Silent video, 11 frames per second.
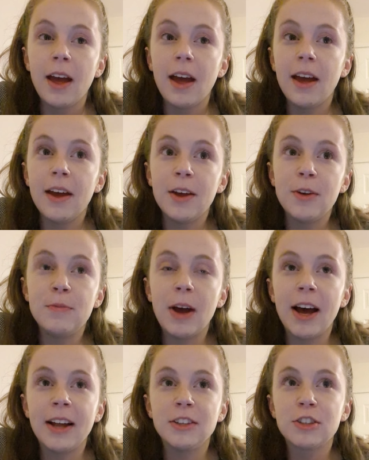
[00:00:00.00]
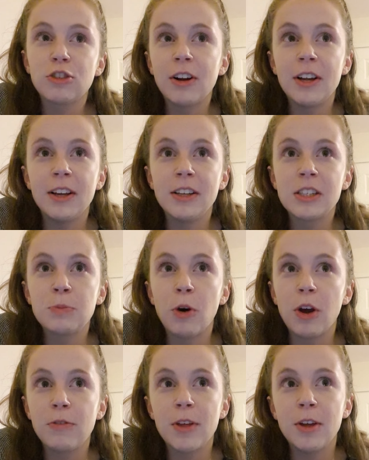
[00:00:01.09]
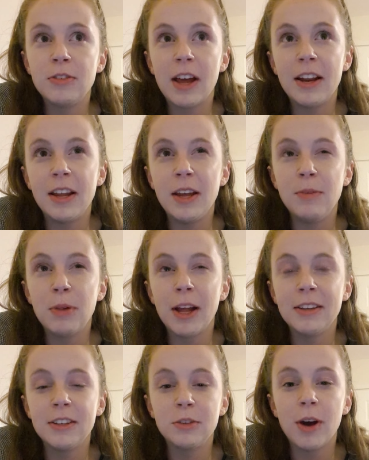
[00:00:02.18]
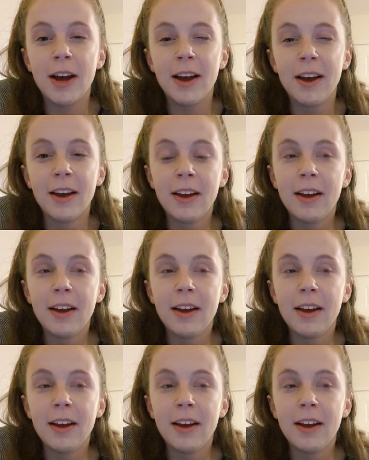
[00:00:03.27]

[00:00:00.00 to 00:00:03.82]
and just trying to spot if there's any places where